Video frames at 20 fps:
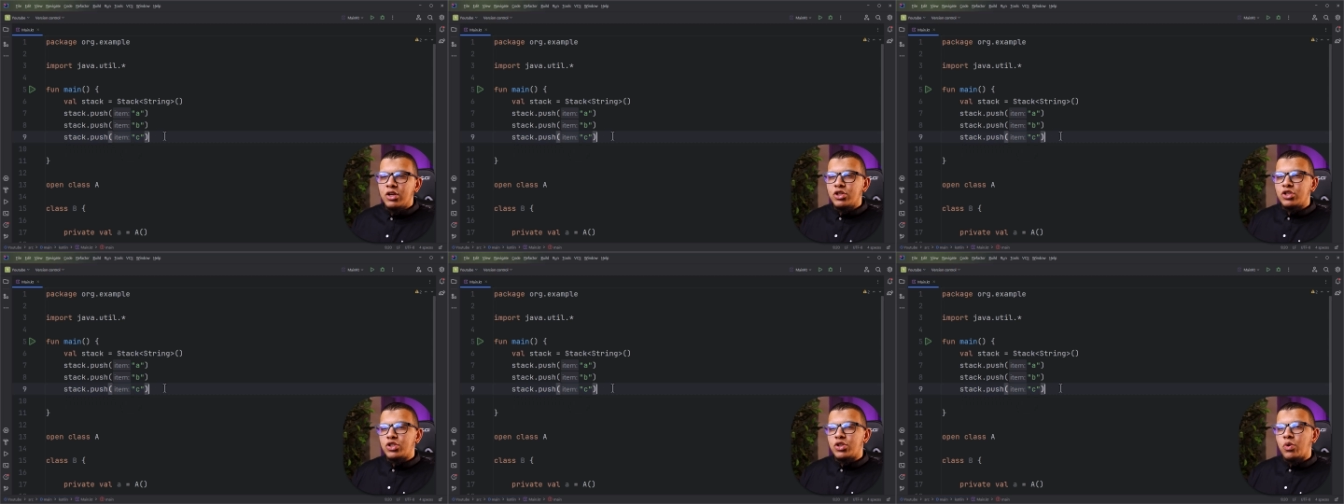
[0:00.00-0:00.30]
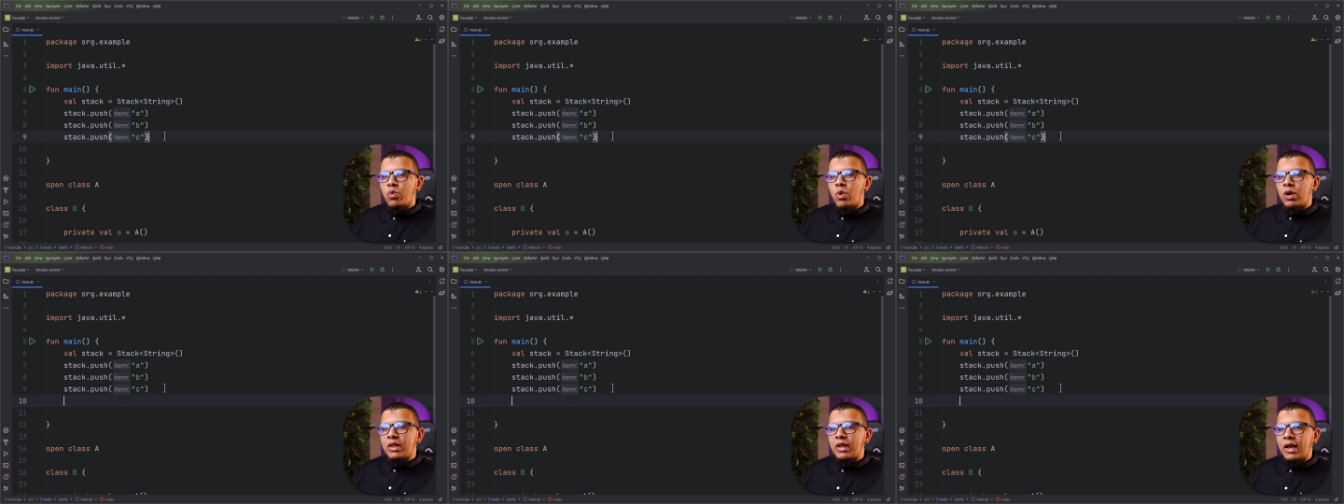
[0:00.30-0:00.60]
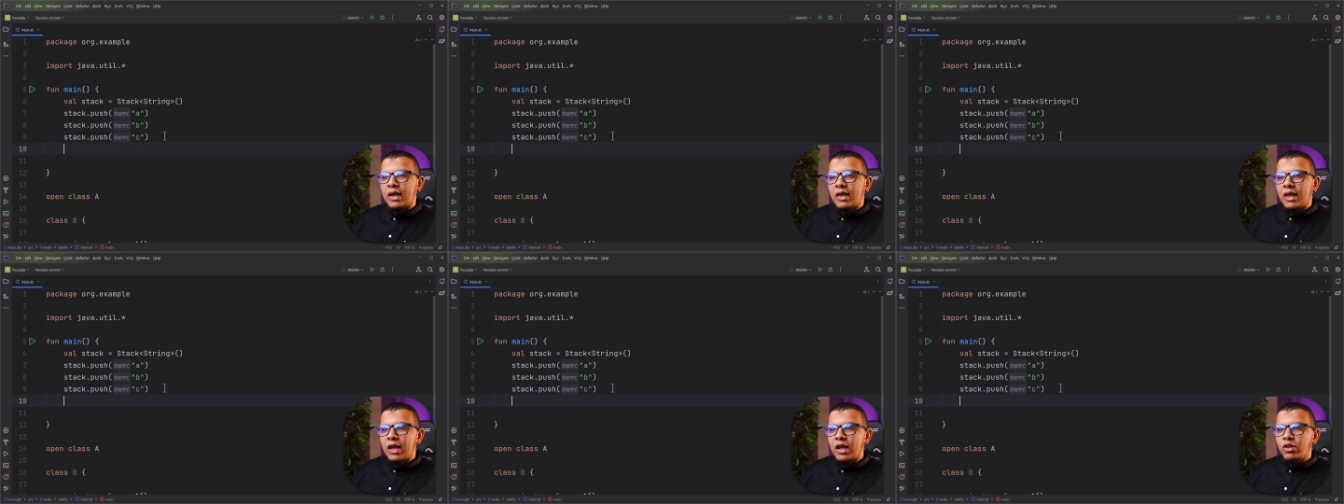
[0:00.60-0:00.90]
So what
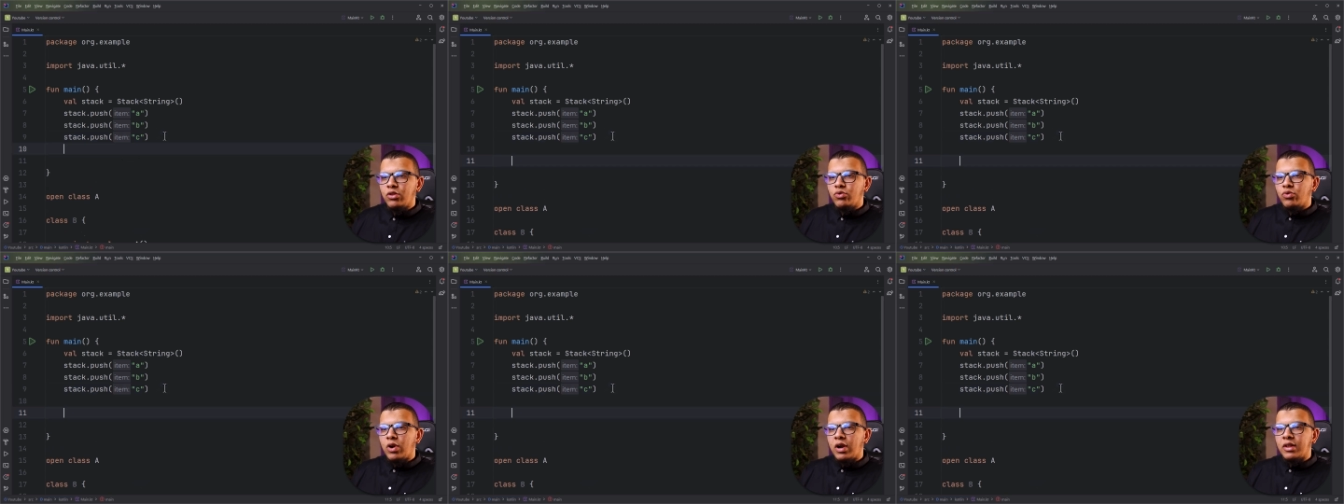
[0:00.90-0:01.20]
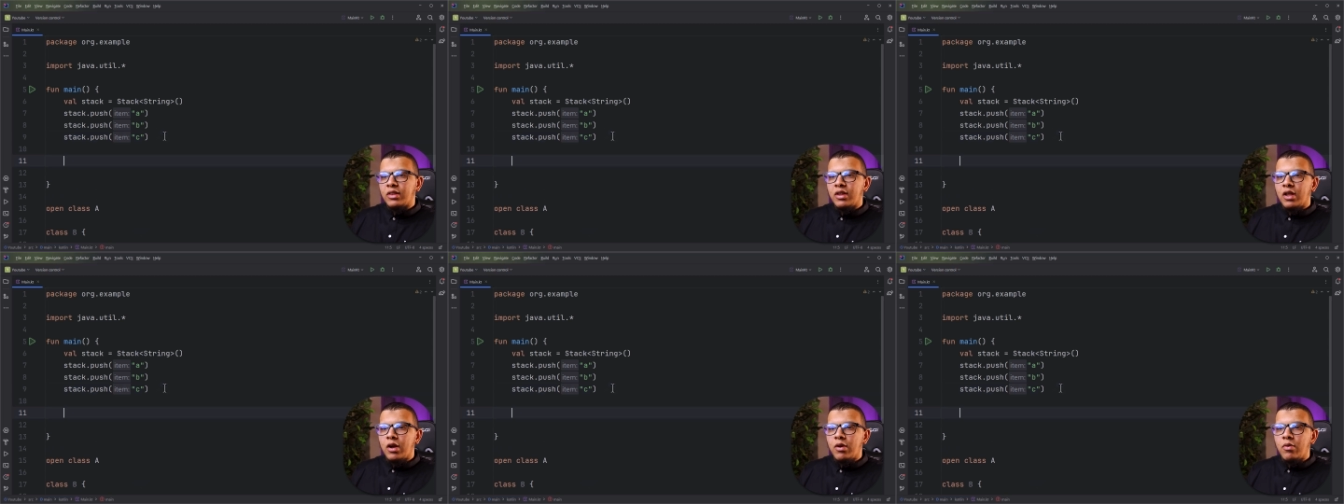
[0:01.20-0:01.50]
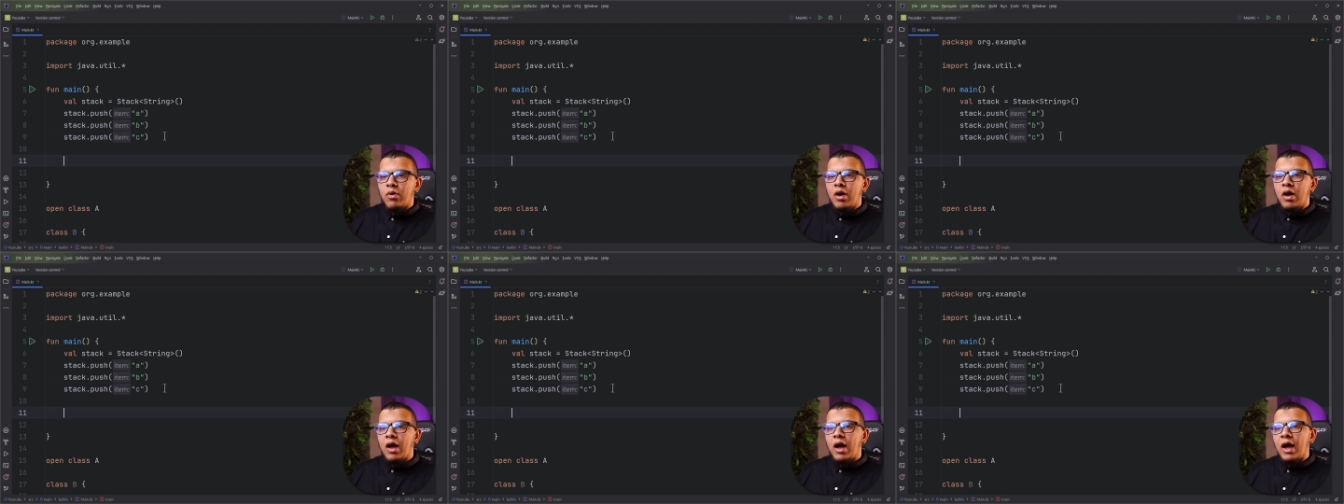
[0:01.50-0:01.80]
I can do right
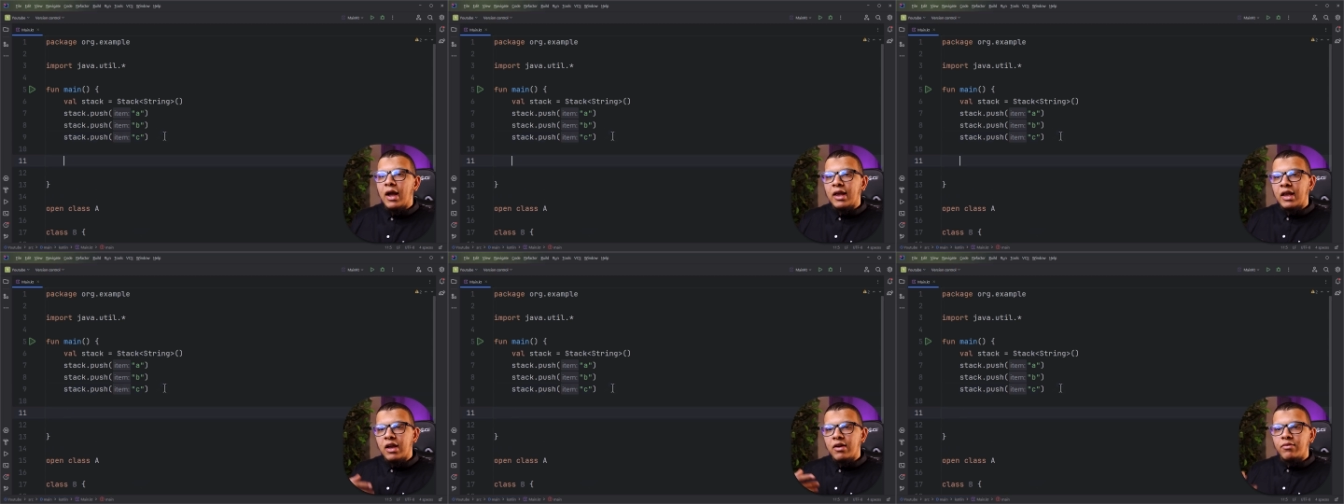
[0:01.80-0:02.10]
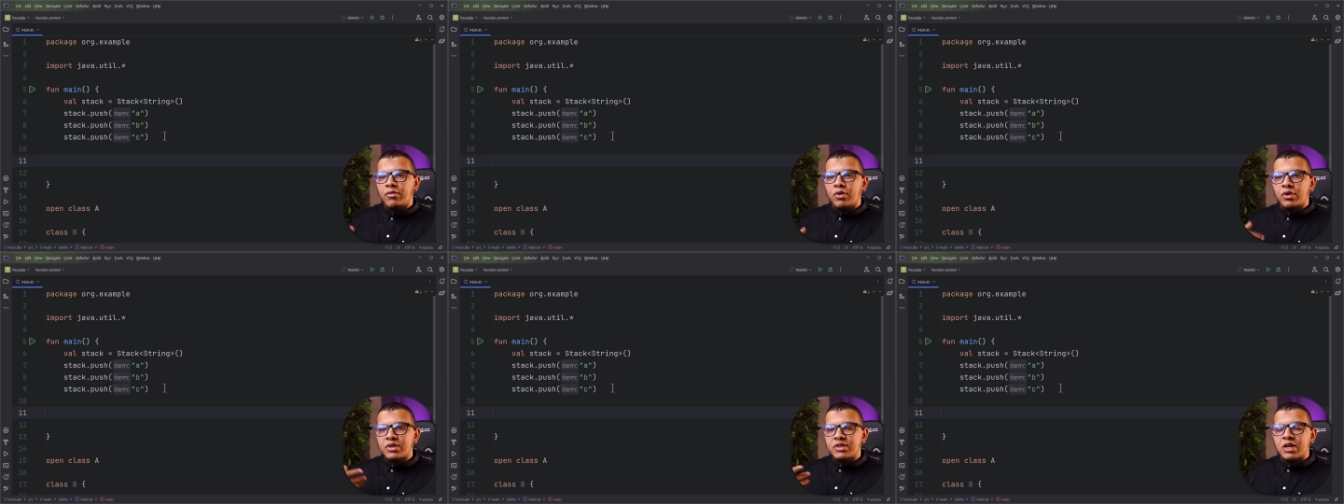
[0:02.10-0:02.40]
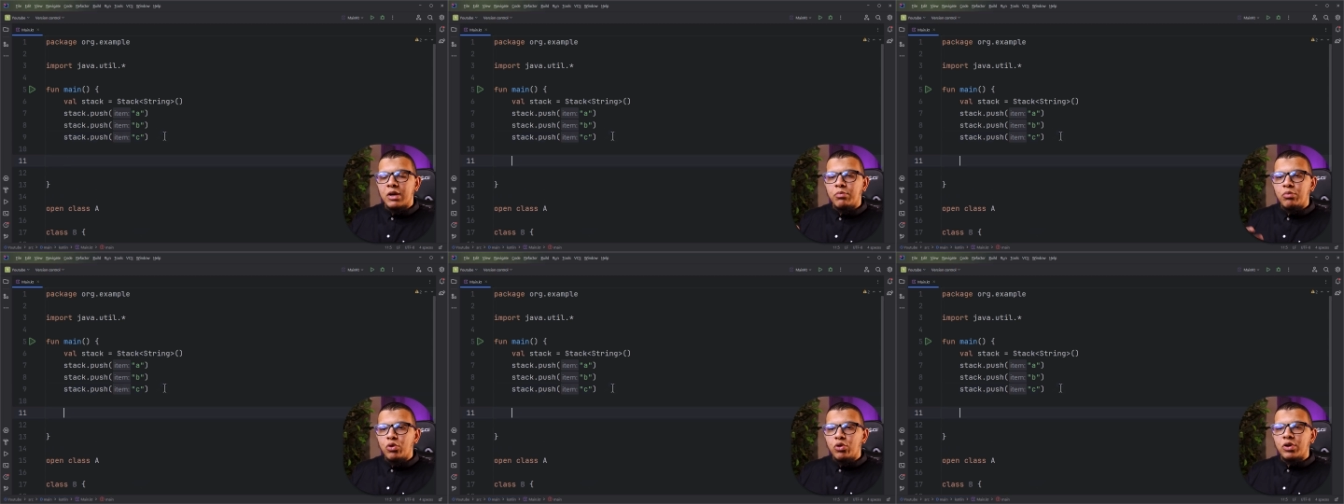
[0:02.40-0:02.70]
now, I can, for
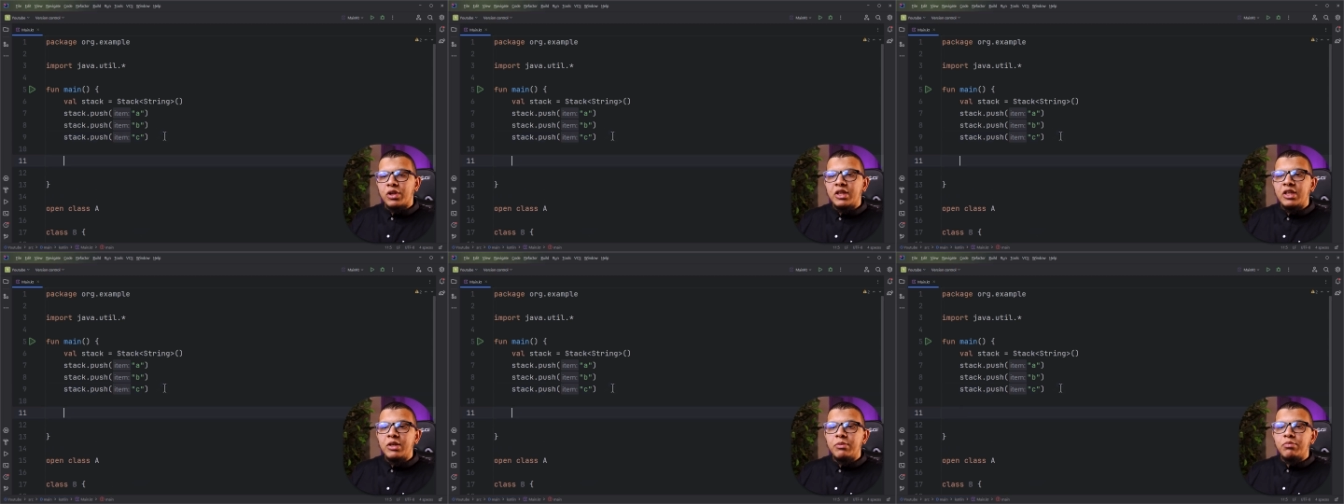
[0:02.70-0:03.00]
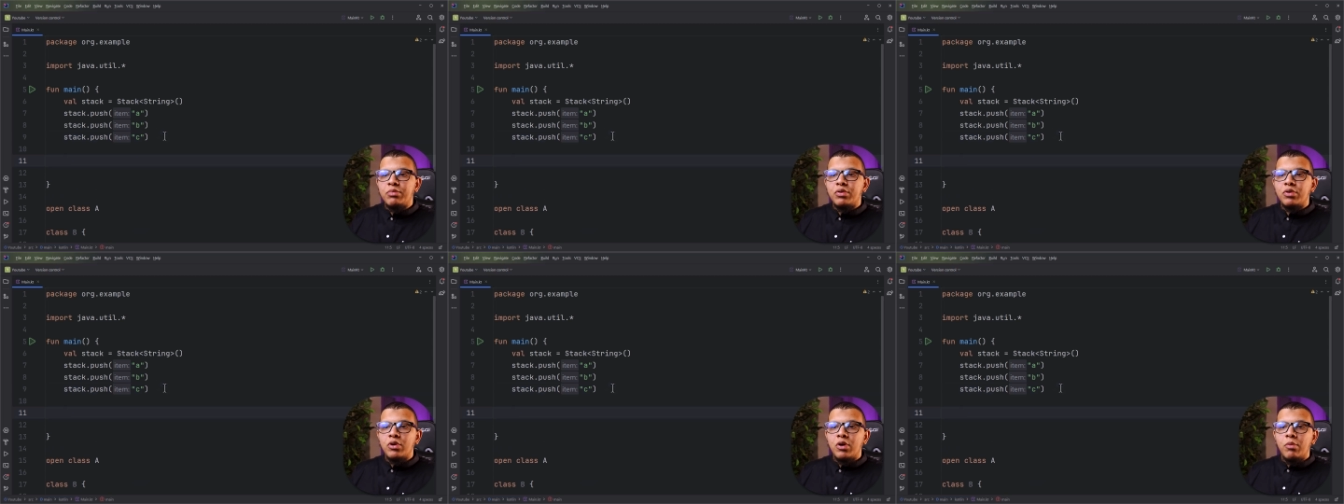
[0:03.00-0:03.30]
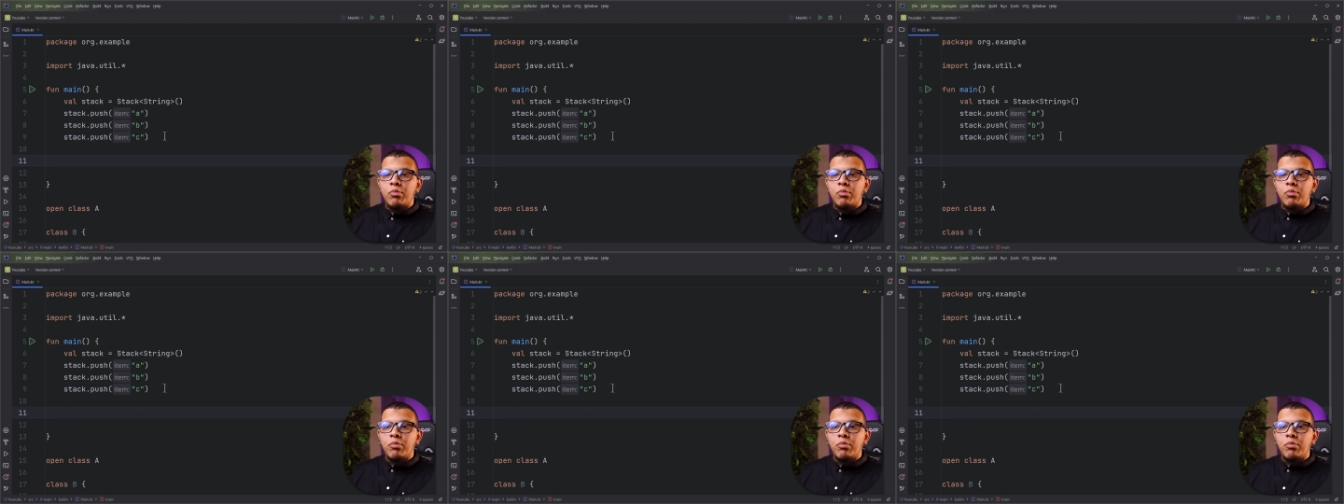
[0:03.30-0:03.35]
example, keep